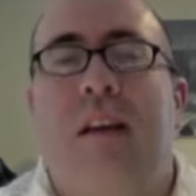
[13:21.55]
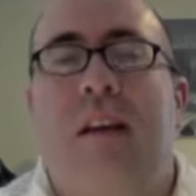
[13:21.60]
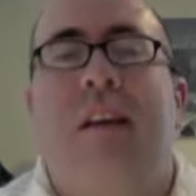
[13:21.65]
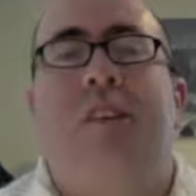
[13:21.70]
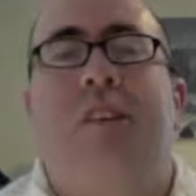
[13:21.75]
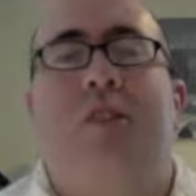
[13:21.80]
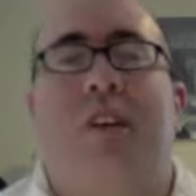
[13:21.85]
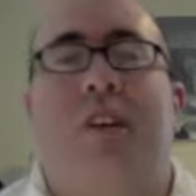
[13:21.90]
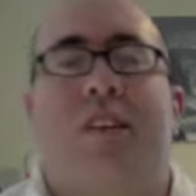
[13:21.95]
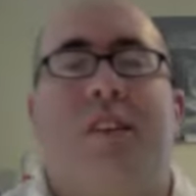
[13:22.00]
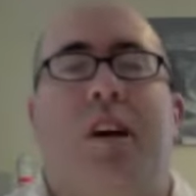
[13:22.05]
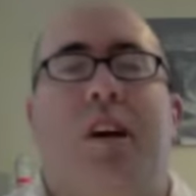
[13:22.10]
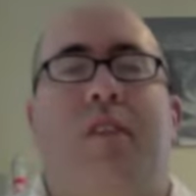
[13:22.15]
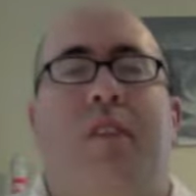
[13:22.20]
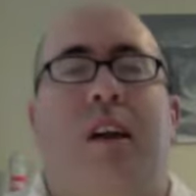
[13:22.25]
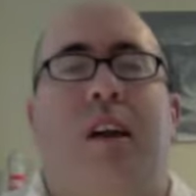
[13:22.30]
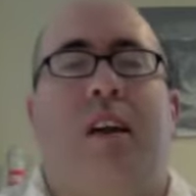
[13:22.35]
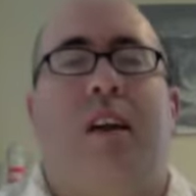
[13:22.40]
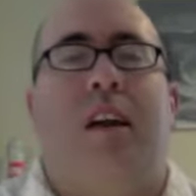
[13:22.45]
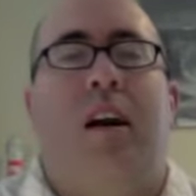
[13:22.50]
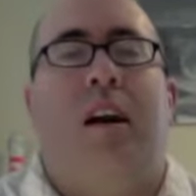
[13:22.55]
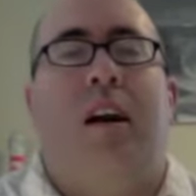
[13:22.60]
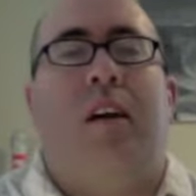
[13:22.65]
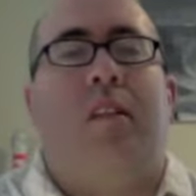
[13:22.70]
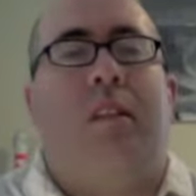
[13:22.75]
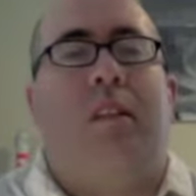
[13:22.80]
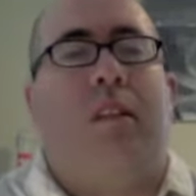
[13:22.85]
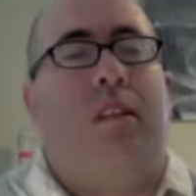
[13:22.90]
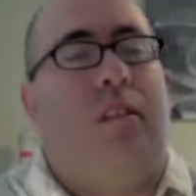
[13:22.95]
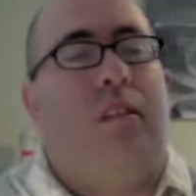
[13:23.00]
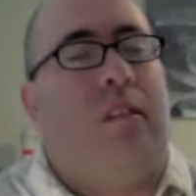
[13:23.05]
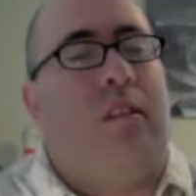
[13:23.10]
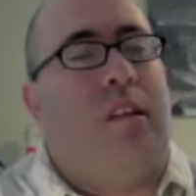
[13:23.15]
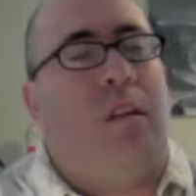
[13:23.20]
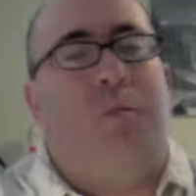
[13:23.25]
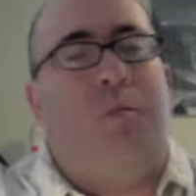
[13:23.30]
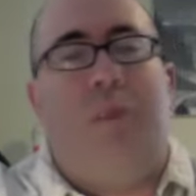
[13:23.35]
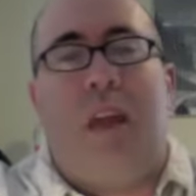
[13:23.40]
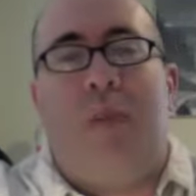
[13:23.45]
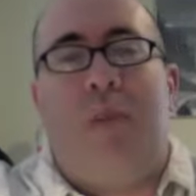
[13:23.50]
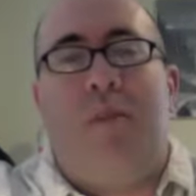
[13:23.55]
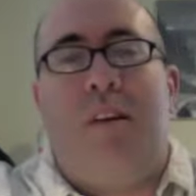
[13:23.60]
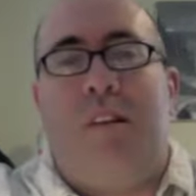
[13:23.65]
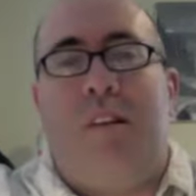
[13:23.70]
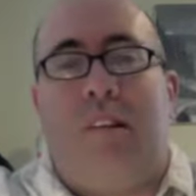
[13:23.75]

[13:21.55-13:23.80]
And so that's kind of like a little baby,